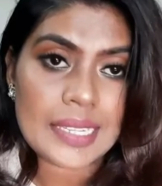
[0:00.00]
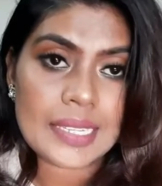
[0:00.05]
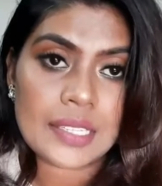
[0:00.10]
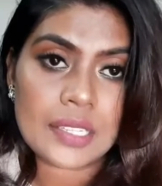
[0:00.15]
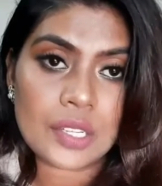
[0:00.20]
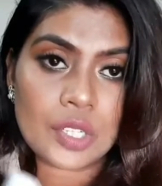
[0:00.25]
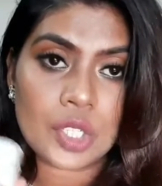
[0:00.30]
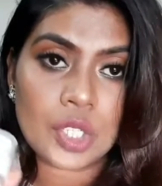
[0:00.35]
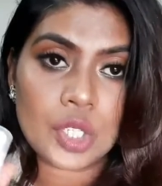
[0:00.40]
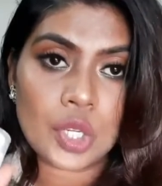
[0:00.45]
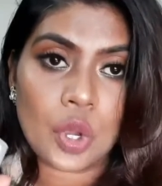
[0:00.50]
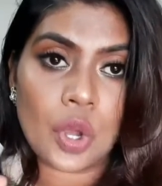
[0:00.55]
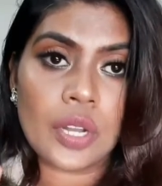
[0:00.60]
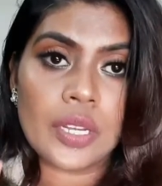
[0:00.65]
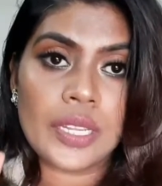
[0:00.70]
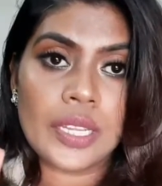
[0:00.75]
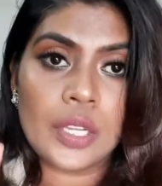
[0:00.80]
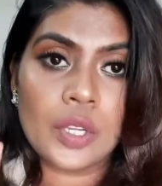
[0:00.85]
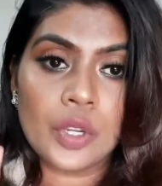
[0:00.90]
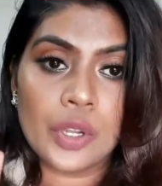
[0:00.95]
is a
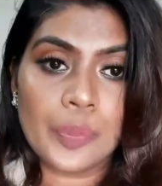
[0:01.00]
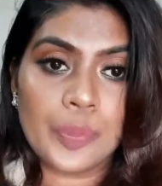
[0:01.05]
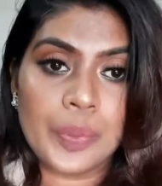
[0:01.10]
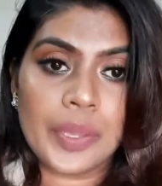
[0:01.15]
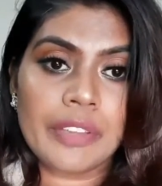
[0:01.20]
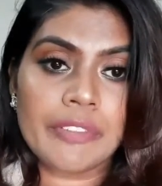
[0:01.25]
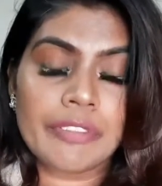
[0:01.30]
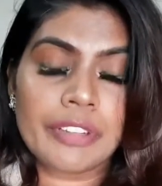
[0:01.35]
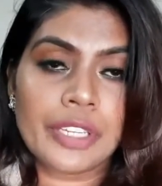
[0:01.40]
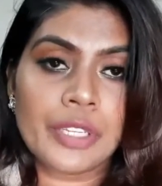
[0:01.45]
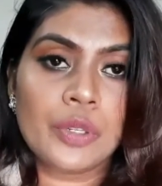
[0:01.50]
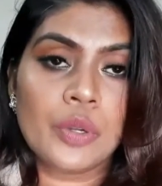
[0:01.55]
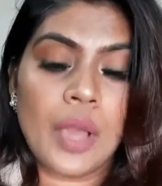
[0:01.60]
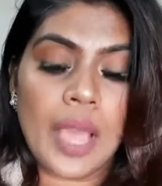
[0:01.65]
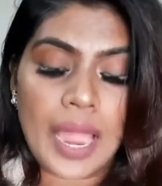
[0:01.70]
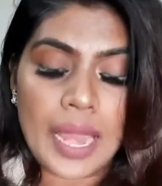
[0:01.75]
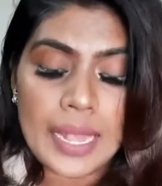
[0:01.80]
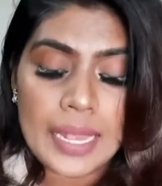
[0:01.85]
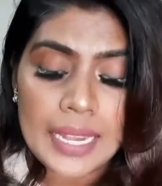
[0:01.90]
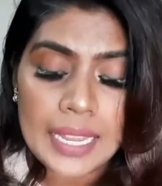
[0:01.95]
surely good pick for you.
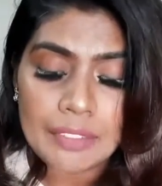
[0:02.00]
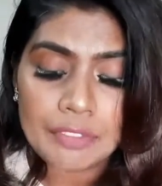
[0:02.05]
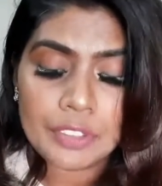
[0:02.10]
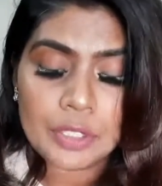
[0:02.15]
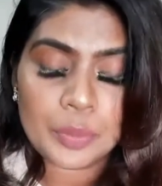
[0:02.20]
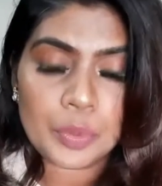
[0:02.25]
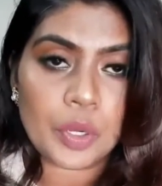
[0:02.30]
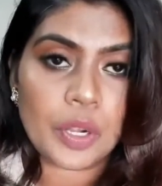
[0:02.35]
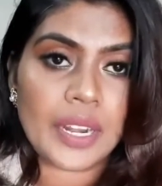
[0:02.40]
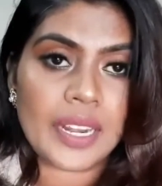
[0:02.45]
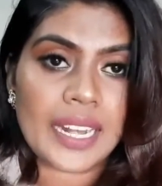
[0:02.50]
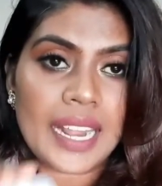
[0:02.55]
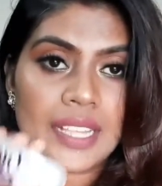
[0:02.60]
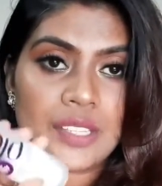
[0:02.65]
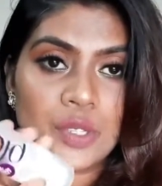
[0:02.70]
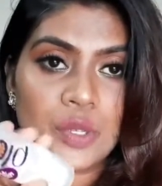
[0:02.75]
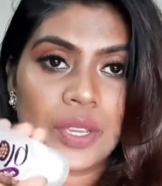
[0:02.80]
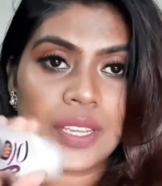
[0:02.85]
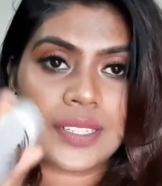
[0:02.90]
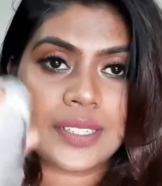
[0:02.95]
I love the product.
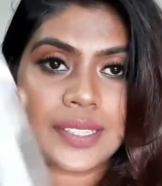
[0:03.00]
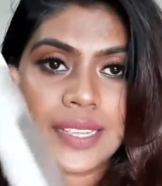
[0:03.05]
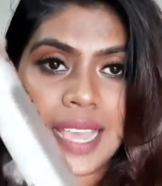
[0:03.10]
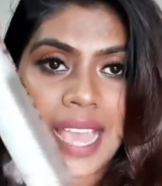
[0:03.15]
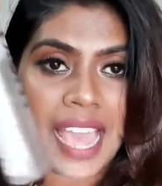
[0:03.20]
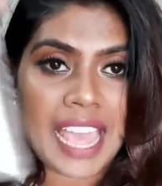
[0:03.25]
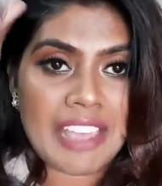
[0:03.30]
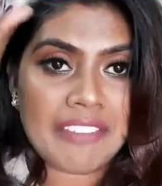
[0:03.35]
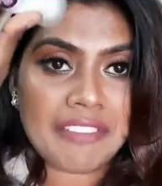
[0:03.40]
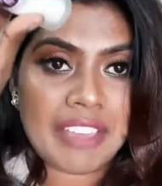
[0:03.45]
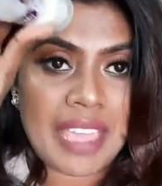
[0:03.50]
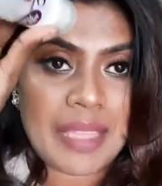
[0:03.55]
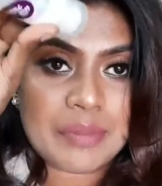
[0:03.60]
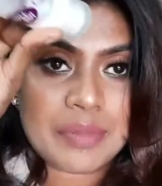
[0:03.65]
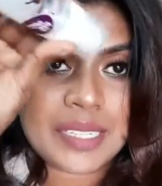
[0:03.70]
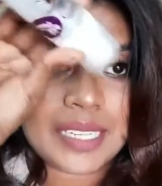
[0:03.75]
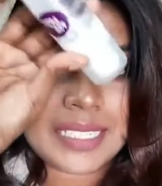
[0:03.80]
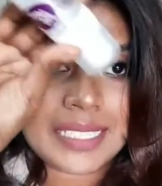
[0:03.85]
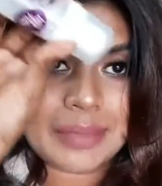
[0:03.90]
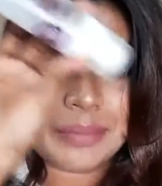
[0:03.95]
As you can see, I have
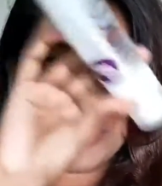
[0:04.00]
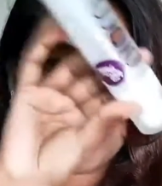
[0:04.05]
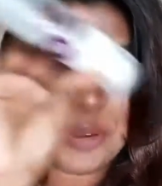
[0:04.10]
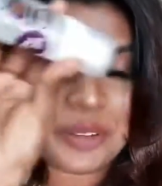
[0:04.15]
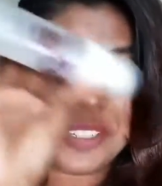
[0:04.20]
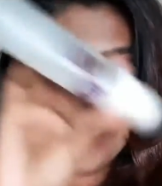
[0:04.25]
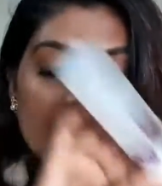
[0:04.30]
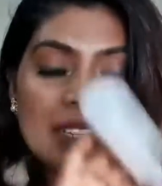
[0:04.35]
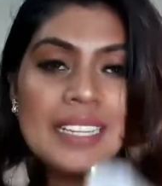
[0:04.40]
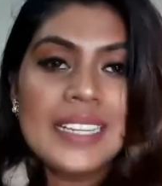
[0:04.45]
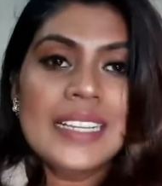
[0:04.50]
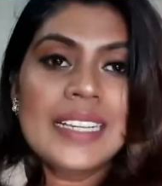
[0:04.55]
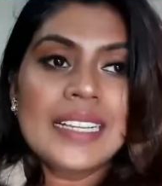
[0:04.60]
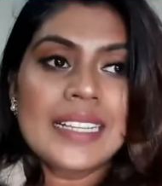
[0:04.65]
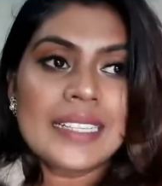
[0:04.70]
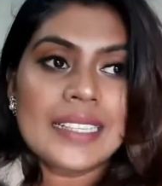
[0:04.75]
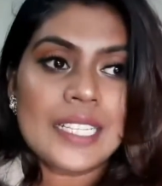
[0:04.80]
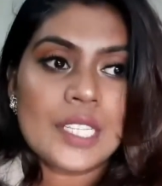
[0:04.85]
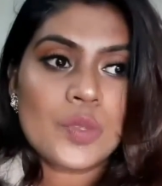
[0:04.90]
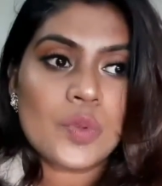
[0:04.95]
emptied the bottle.
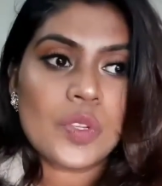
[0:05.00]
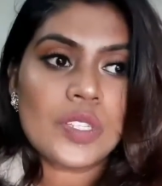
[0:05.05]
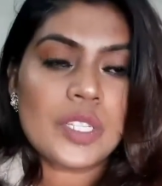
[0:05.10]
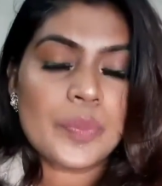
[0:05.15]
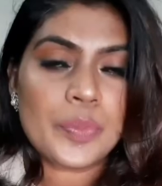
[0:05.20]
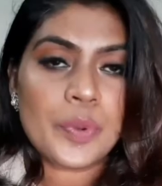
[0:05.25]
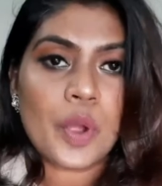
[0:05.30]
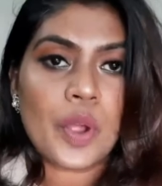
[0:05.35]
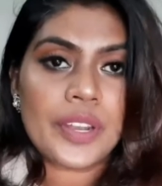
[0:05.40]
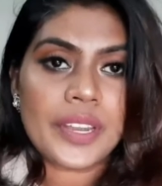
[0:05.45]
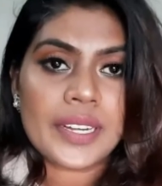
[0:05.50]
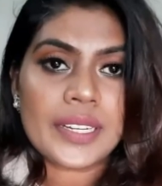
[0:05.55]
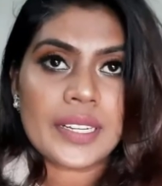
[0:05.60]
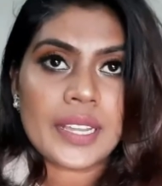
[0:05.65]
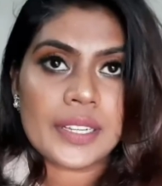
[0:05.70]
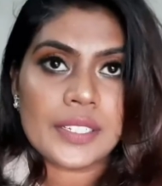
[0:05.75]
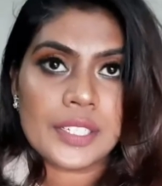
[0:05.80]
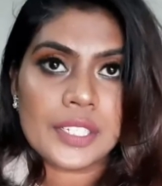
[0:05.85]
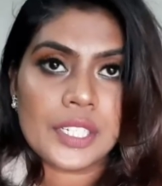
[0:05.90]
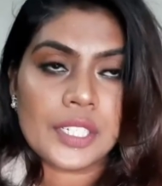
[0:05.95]
This was a product
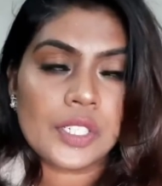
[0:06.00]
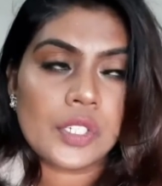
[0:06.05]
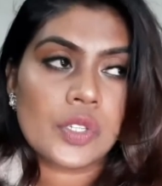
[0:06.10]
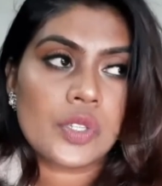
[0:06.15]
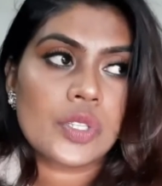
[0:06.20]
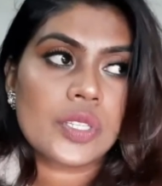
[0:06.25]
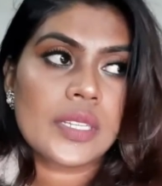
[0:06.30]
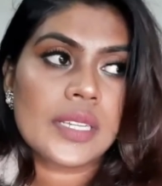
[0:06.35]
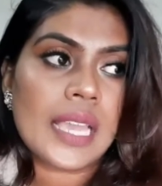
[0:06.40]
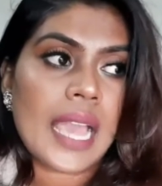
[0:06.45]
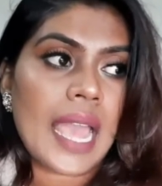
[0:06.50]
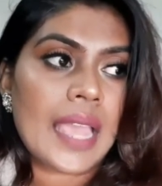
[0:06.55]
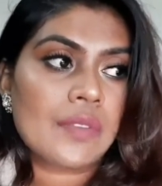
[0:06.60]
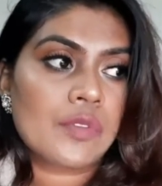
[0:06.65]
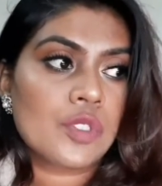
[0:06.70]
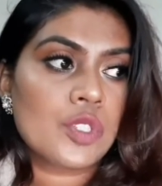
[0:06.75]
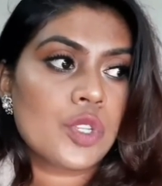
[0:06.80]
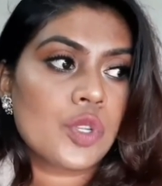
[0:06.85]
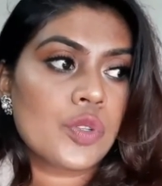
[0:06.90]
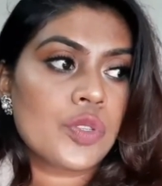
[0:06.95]
continuously I
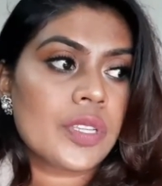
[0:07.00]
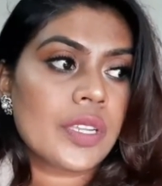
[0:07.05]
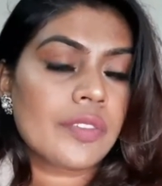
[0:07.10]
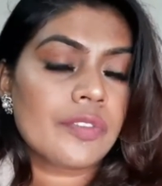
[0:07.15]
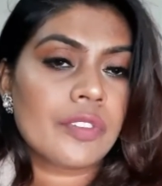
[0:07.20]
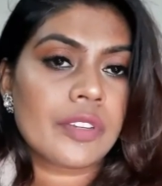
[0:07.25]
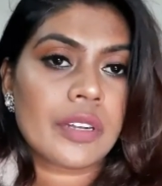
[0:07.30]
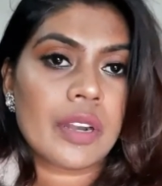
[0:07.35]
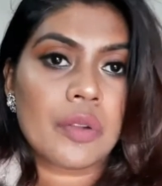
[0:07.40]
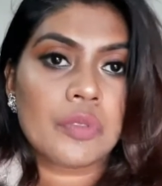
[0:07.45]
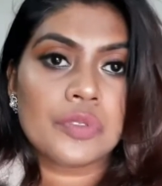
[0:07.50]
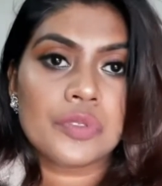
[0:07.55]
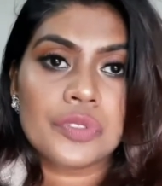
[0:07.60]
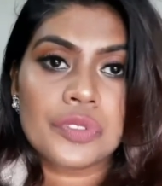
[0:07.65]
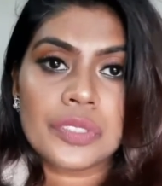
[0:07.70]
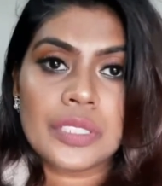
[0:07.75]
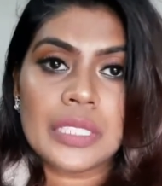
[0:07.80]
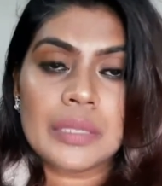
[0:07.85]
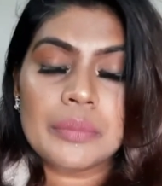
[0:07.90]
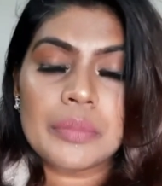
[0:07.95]
was using for
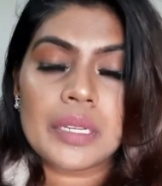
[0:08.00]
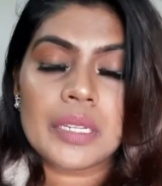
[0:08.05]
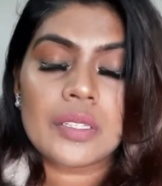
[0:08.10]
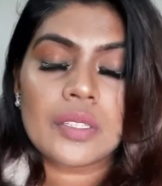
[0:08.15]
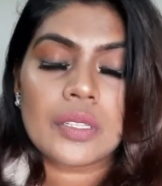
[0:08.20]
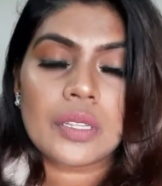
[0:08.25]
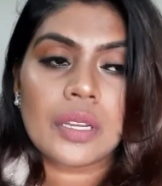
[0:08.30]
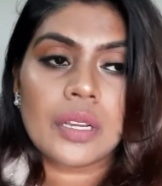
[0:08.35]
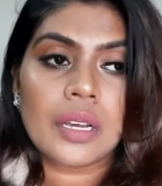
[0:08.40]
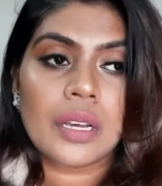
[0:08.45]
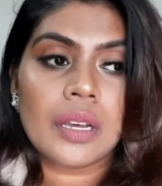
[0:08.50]
around 3 months